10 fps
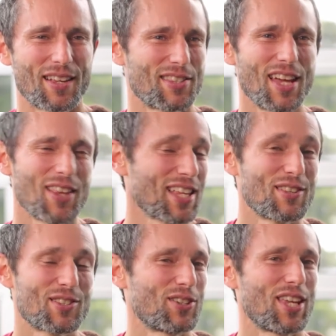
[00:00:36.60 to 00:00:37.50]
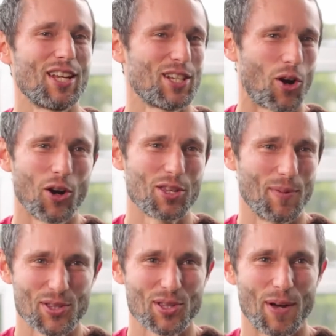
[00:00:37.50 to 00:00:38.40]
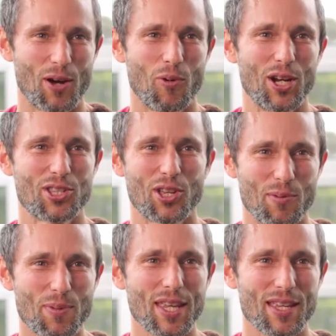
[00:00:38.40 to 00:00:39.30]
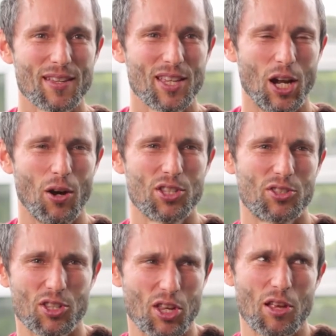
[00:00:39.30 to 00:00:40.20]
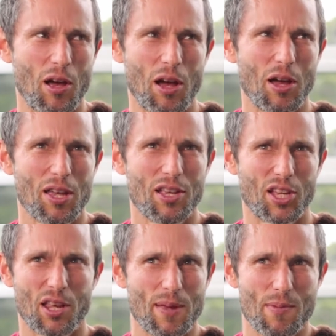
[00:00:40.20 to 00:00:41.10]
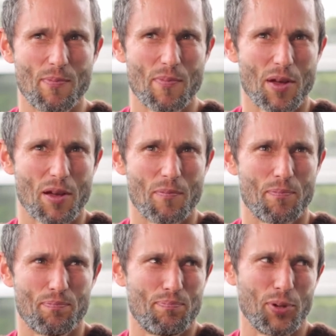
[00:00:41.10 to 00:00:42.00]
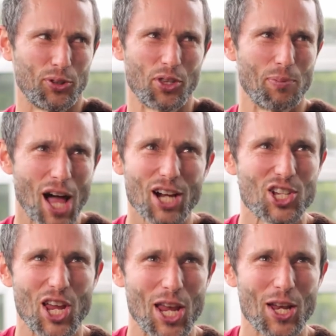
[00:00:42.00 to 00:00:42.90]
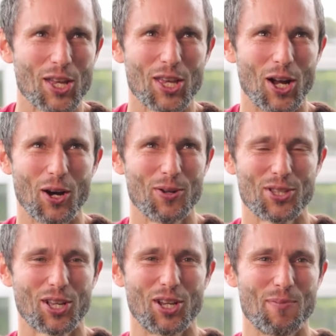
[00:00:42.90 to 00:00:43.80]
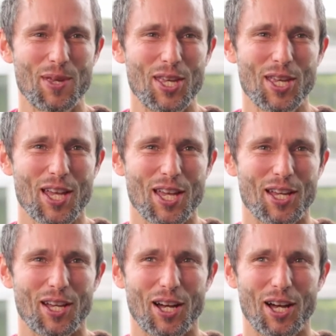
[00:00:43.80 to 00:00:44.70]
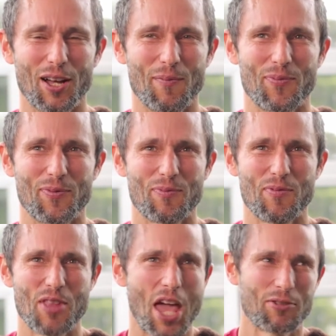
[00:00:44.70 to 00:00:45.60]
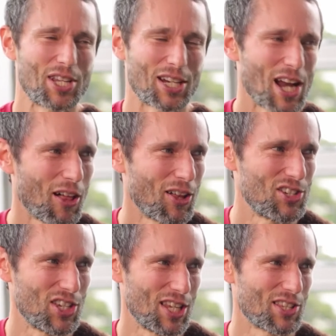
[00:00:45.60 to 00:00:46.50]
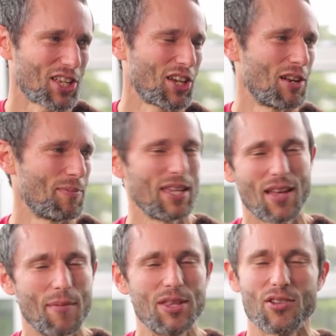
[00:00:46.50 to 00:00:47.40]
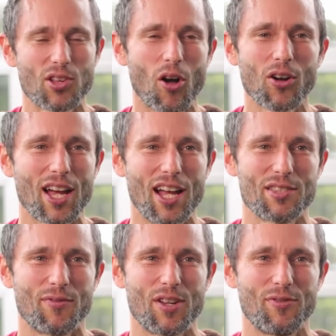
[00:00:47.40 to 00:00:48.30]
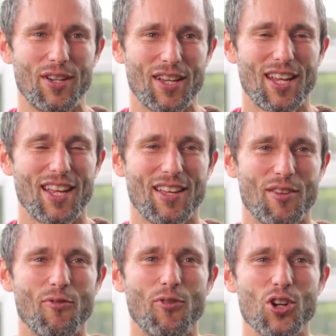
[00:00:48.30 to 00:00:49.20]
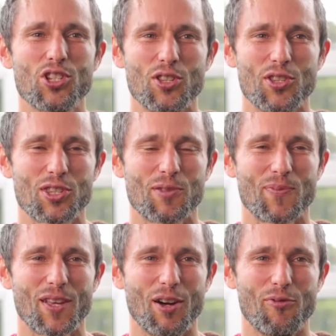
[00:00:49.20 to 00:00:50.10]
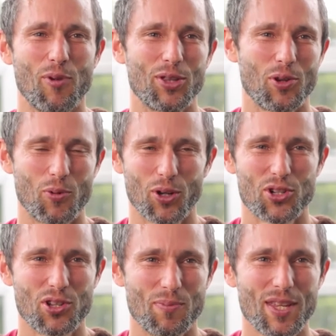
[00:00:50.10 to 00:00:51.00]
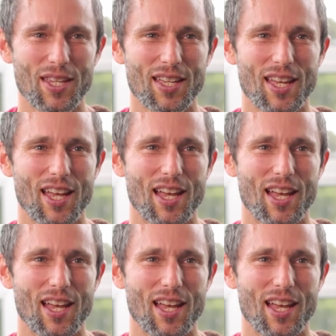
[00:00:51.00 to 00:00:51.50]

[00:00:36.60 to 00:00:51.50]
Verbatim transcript: because then like you start getting into arguments about what it's going to be you know is, does it, uh, is it going to be built on the blockchain you know is it going to be uh, nanotechnology is it going to be i mean there's all kinds of different versions of what the world should be